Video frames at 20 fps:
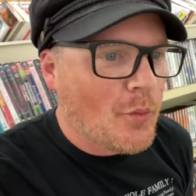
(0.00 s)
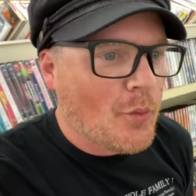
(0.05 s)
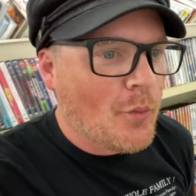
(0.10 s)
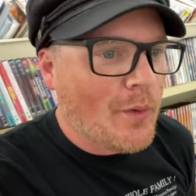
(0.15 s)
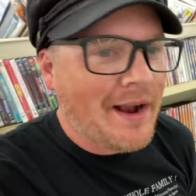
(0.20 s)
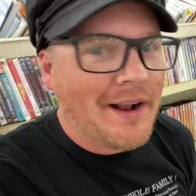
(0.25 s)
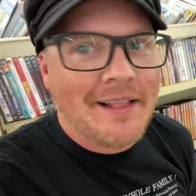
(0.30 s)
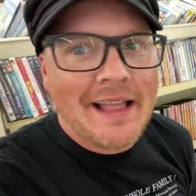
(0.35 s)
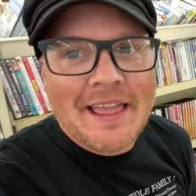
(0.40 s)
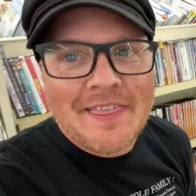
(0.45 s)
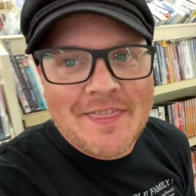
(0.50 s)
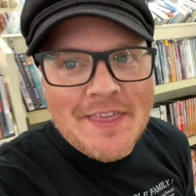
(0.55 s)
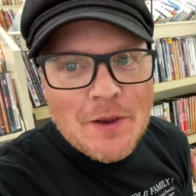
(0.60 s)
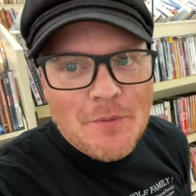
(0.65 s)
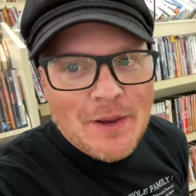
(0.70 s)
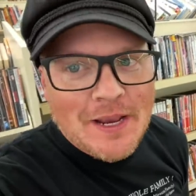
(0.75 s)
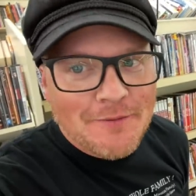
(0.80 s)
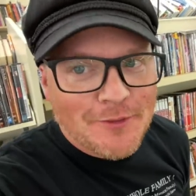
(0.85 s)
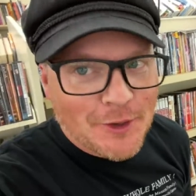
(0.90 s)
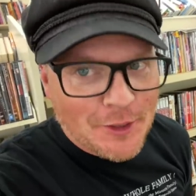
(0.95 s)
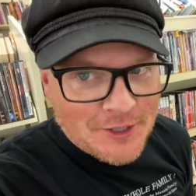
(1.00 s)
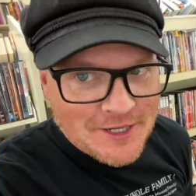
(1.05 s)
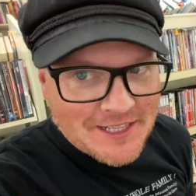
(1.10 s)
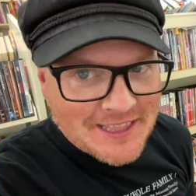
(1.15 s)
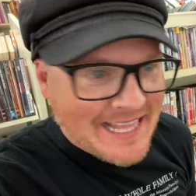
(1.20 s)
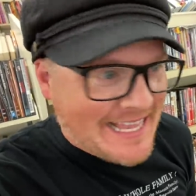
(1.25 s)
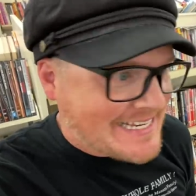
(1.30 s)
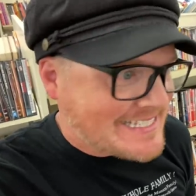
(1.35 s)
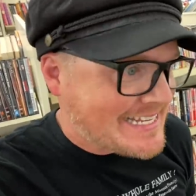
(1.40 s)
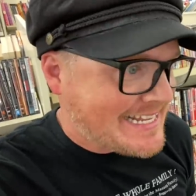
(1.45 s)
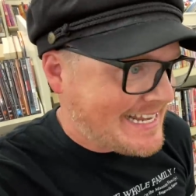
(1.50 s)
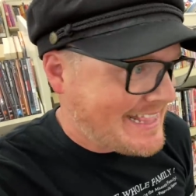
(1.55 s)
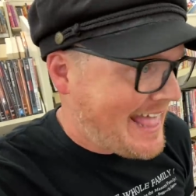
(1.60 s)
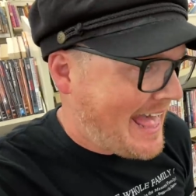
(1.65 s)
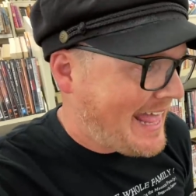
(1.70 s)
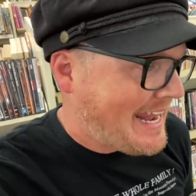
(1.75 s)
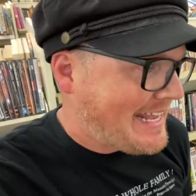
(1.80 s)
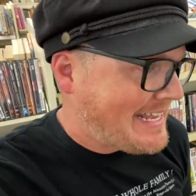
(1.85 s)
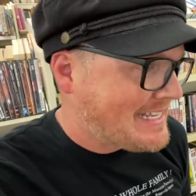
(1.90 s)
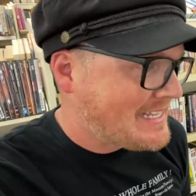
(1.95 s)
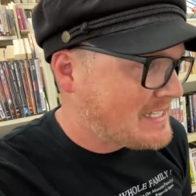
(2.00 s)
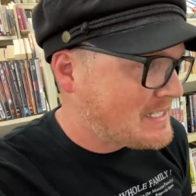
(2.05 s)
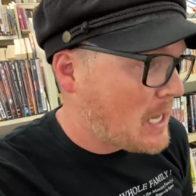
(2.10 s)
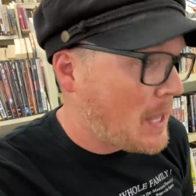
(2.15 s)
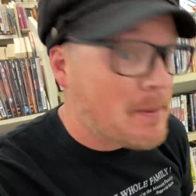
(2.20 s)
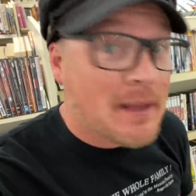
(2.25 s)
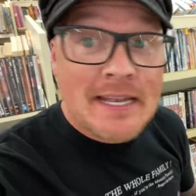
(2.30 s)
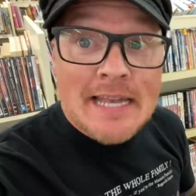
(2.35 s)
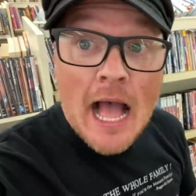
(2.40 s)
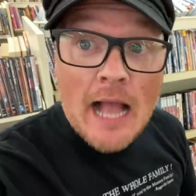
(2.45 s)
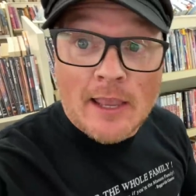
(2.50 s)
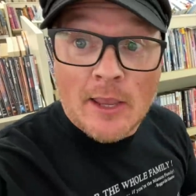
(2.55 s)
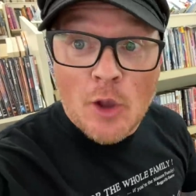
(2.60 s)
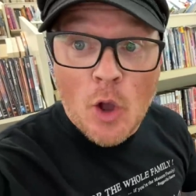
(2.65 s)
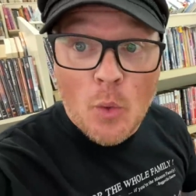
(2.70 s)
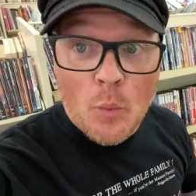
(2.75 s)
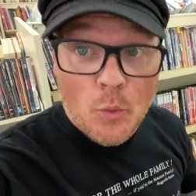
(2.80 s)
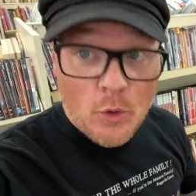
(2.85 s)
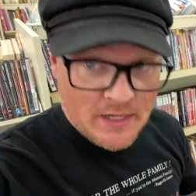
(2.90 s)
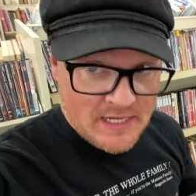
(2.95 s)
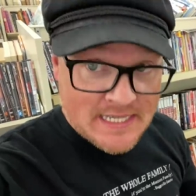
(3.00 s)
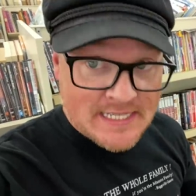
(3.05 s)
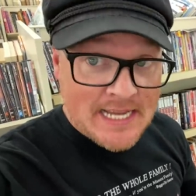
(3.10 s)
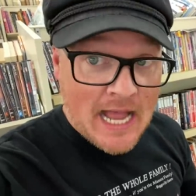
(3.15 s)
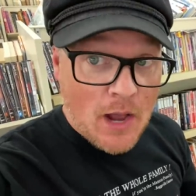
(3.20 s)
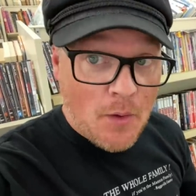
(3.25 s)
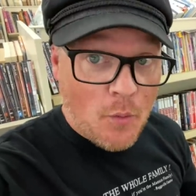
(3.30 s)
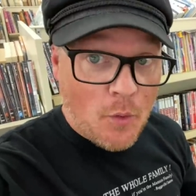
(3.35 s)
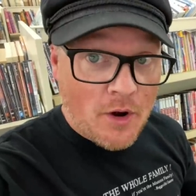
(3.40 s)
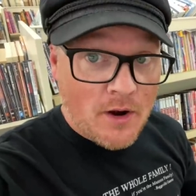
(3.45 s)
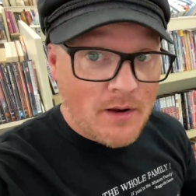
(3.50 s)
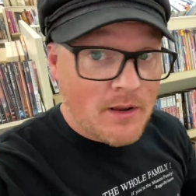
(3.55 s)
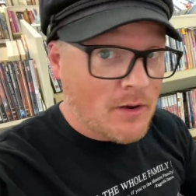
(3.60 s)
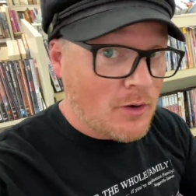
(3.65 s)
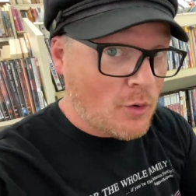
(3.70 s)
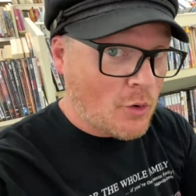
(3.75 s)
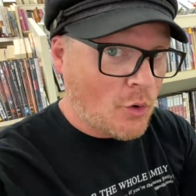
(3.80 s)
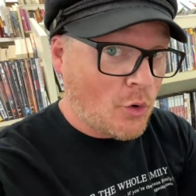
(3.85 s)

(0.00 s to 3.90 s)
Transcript: Well, I think we have learned a lesson, and that is the knocking on wood does not work.